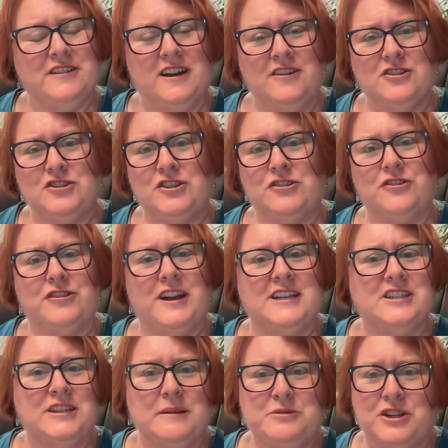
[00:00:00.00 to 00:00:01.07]
doctors, that they're not
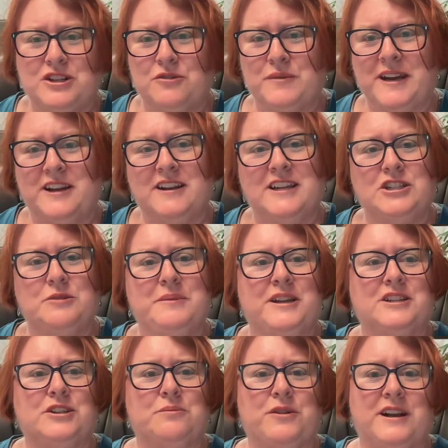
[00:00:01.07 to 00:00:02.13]
subject to regulation
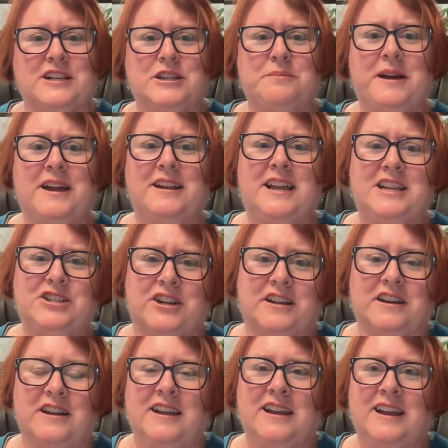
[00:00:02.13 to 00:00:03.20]
because their products are
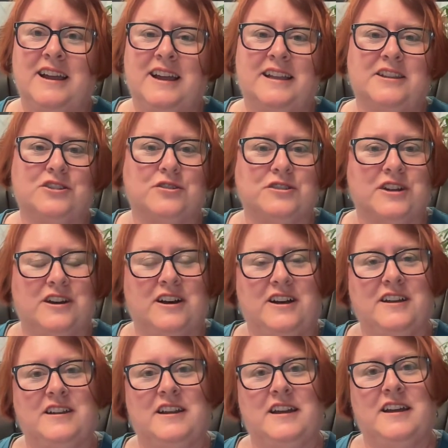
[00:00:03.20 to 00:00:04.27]
biologic. And this goes
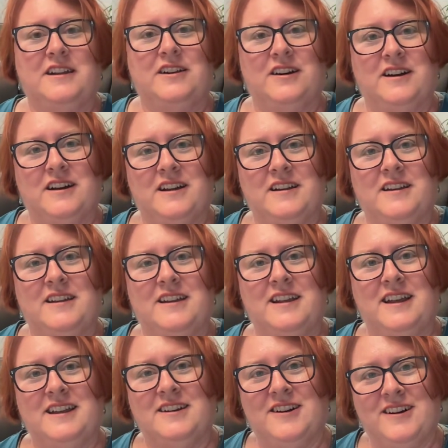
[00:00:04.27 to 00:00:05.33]
on and on
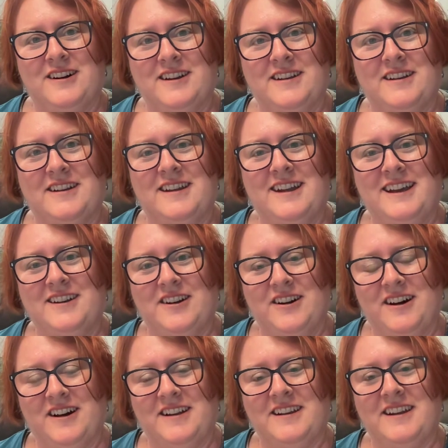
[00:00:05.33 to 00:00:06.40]
and on and
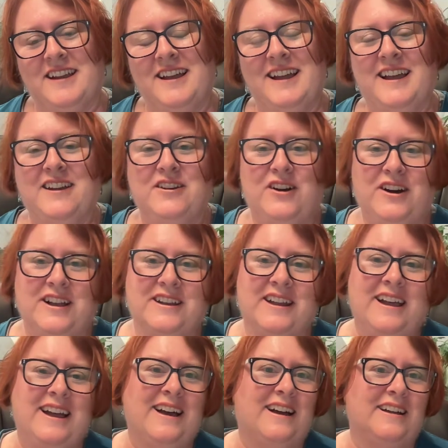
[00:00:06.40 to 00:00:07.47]
on and on
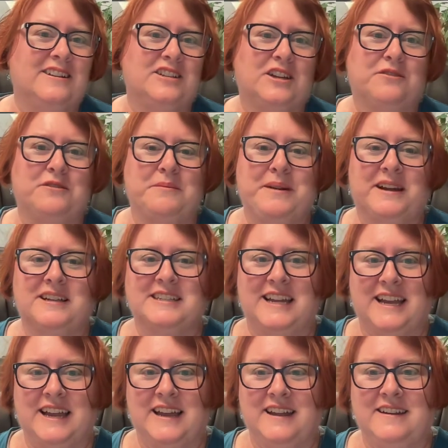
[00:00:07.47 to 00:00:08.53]
until Rebecca's
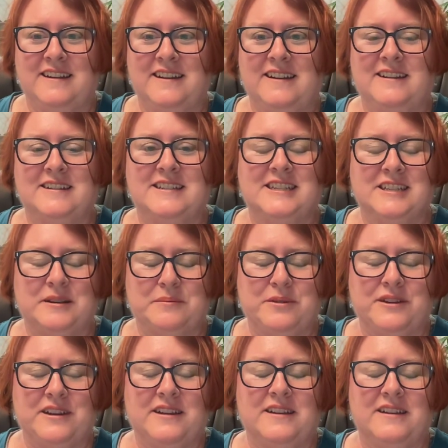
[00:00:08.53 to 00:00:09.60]
head
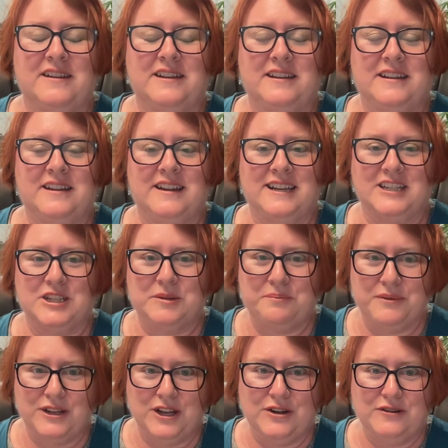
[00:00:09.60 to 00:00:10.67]
simply
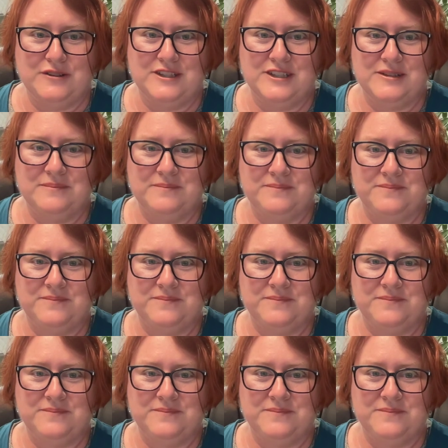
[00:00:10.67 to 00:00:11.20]
explodes.